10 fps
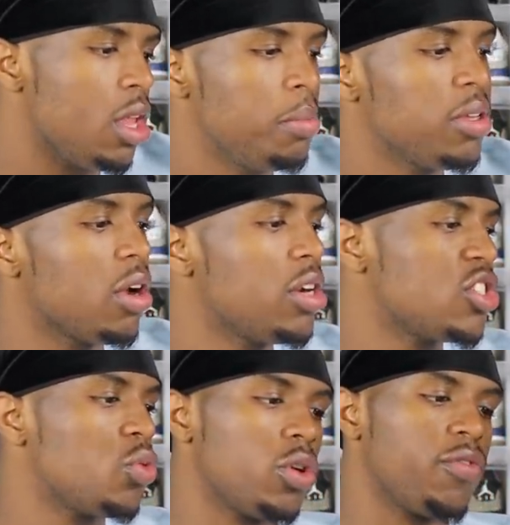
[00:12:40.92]
let me turn
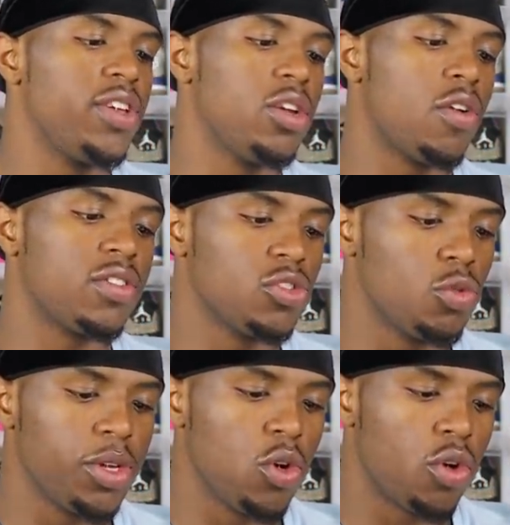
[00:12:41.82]
this Twitter feed off because it
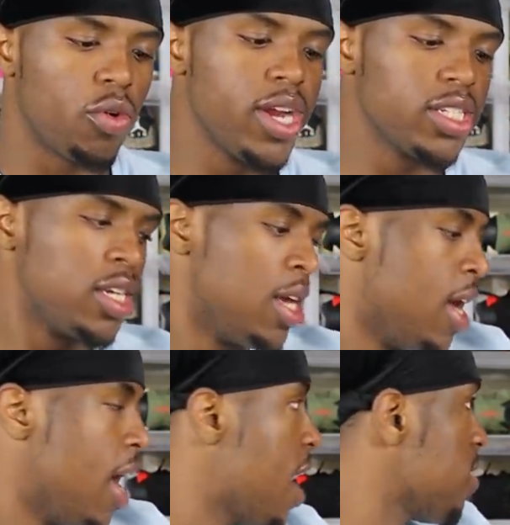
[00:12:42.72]
will be going crazy.
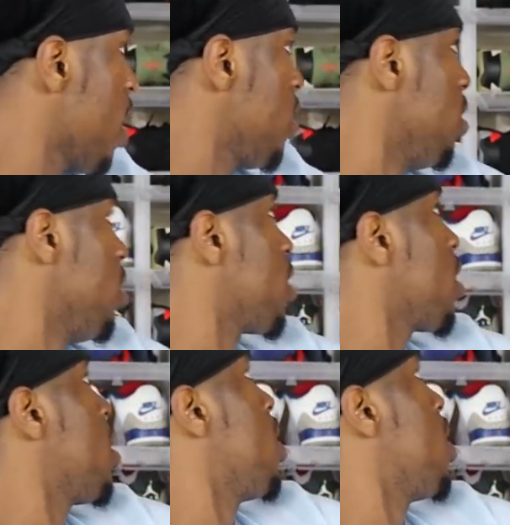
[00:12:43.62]
As I look,